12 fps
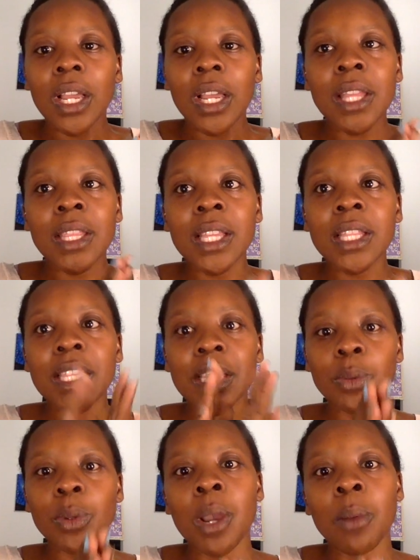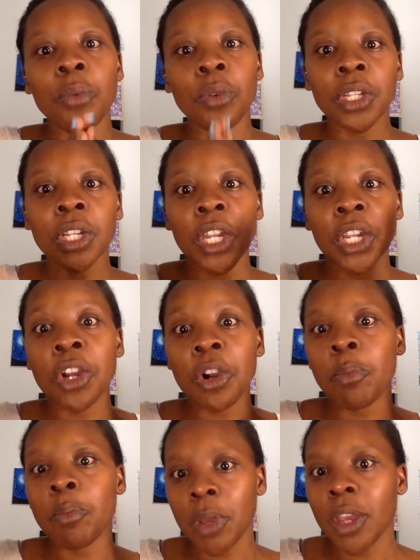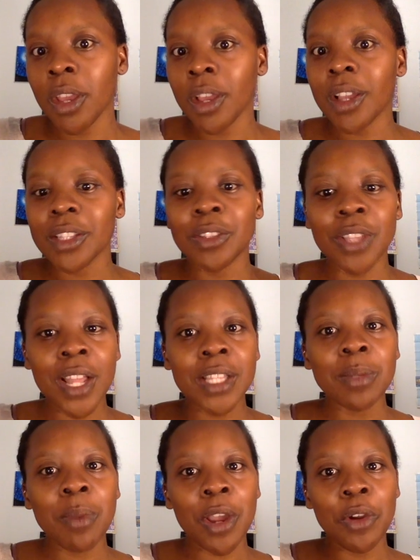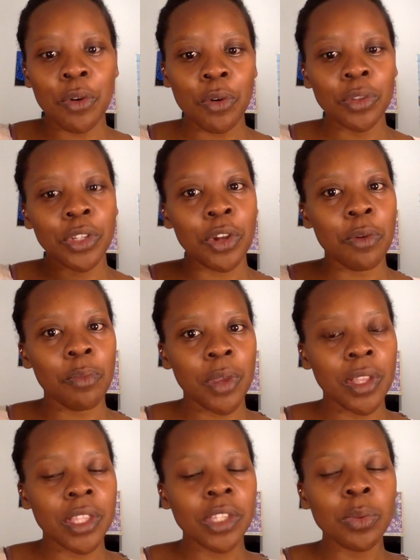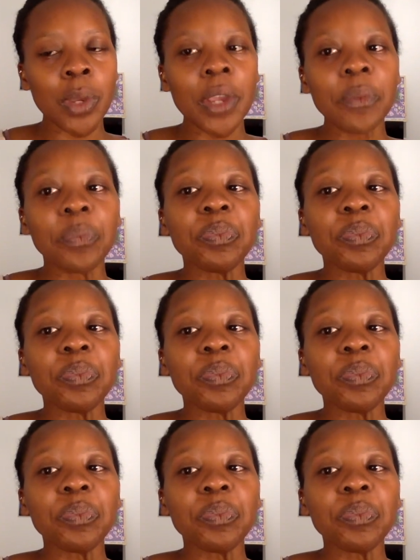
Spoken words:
I think this week I'm really going to go big. So that's my goal, to go big this week.